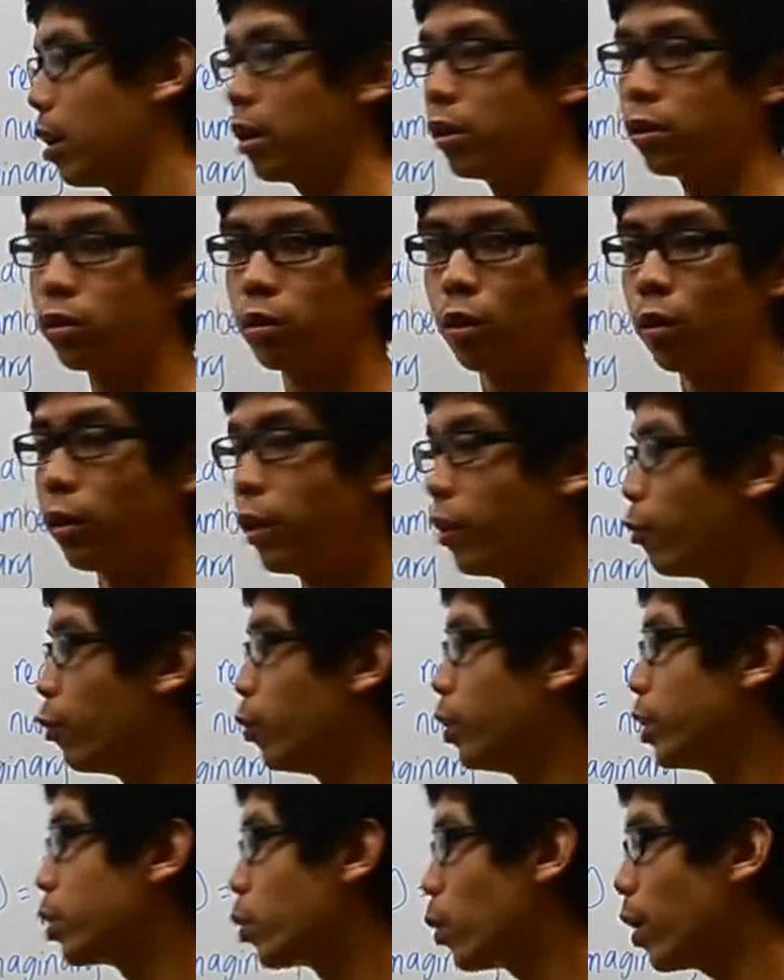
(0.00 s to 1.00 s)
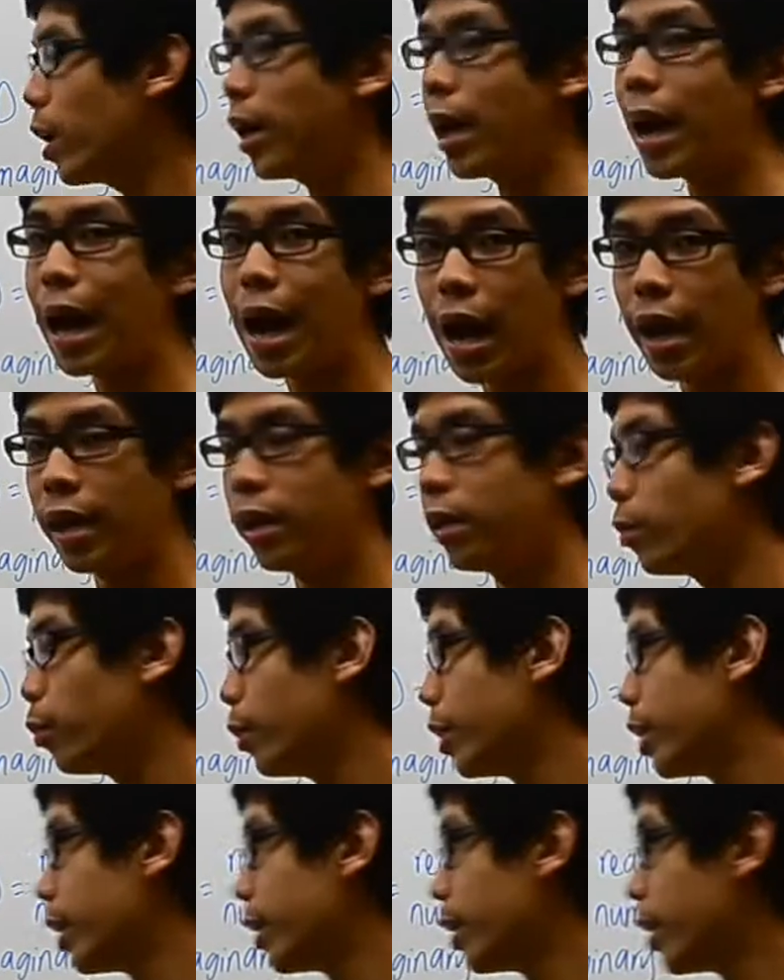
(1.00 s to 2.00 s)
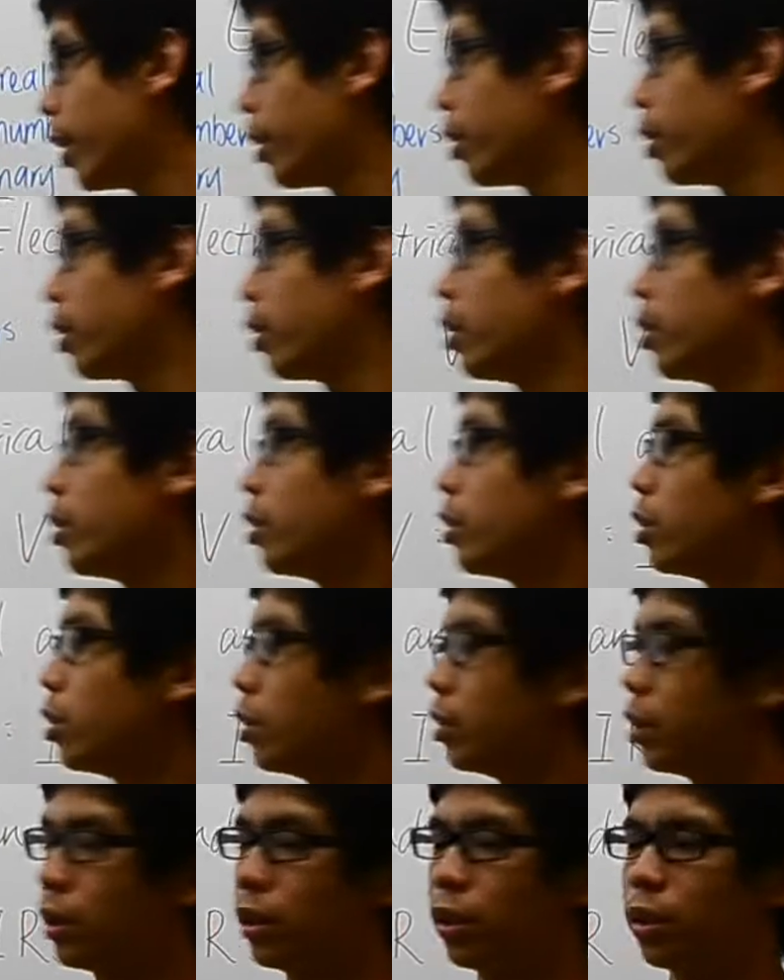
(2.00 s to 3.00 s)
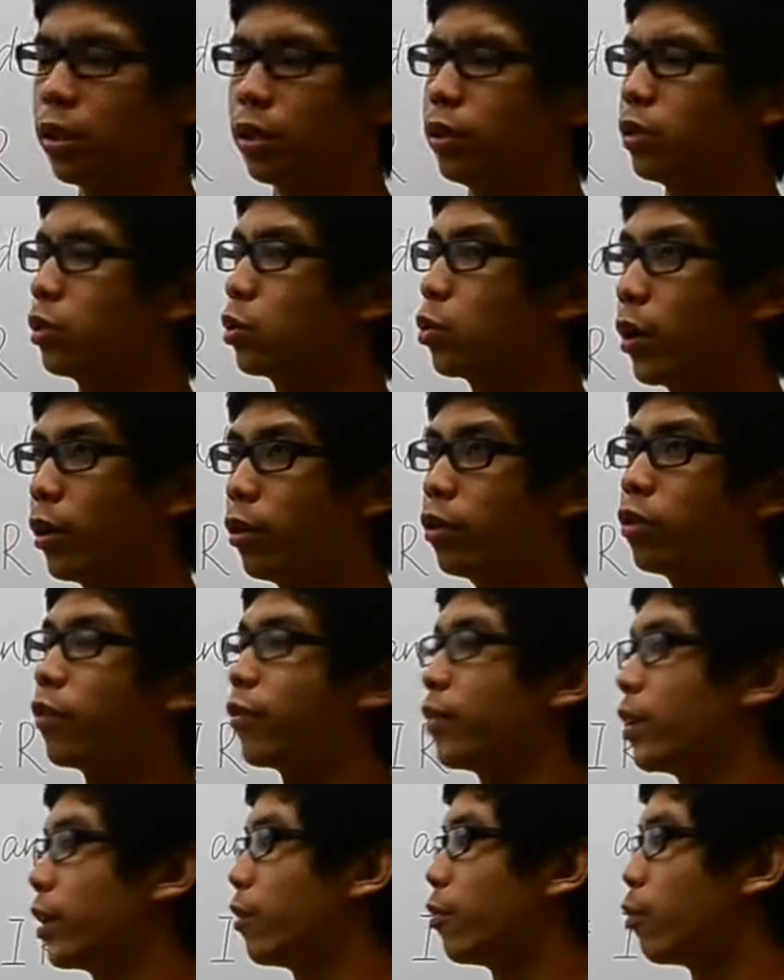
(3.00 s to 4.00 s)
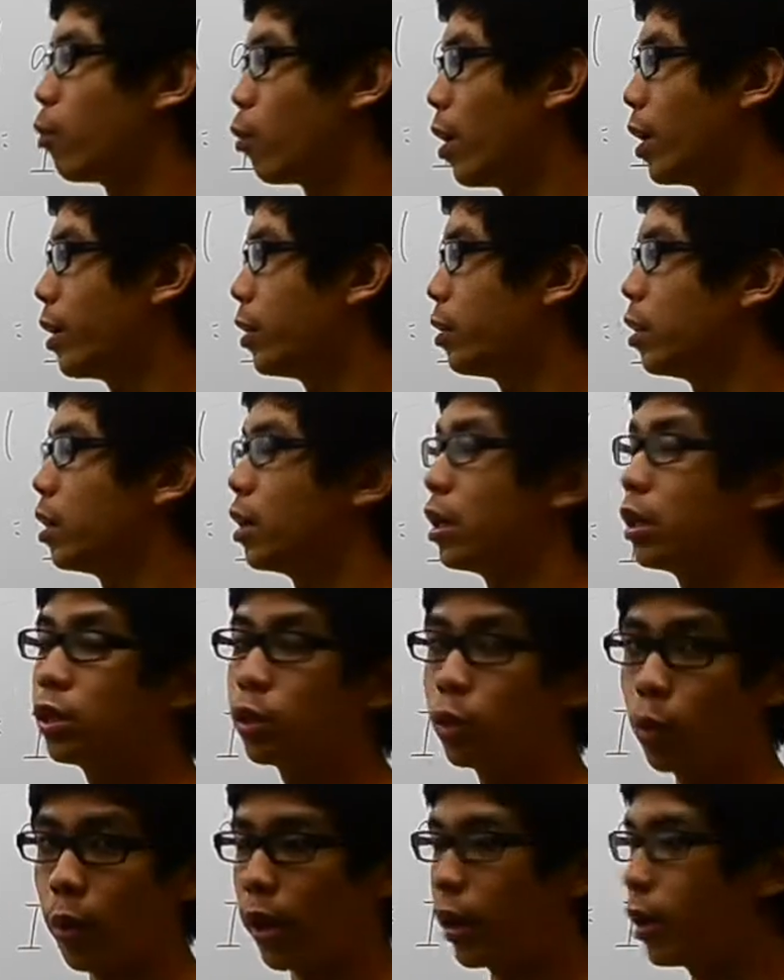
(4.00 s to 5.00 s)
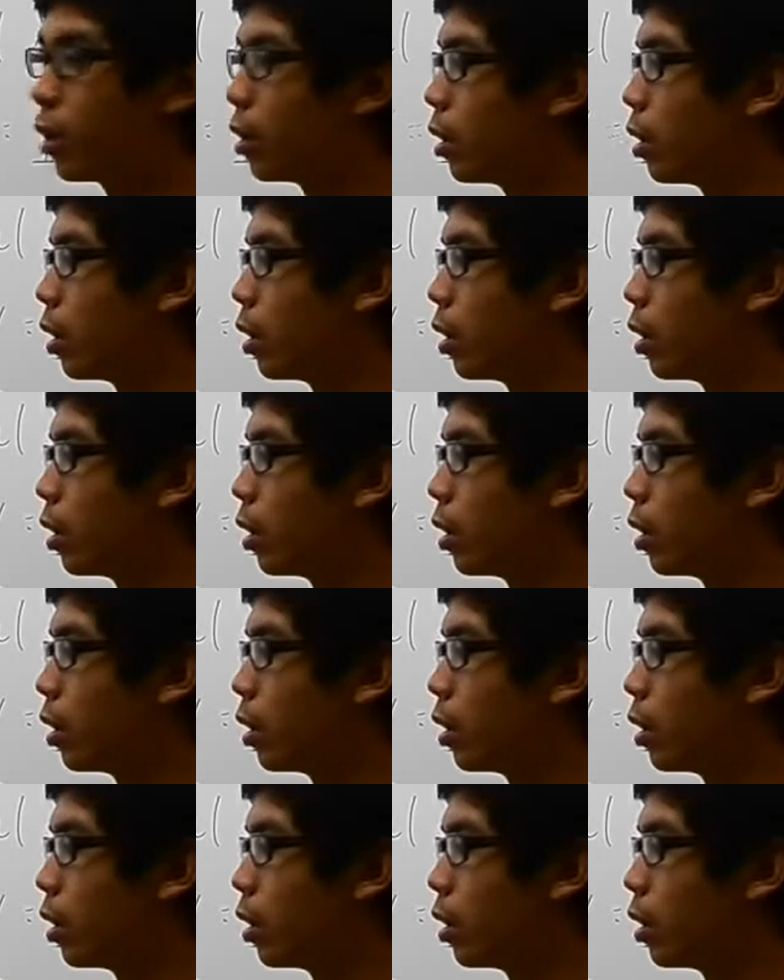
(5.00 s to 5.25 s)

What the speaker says: So if we square I, we can get the square root of -1 squared,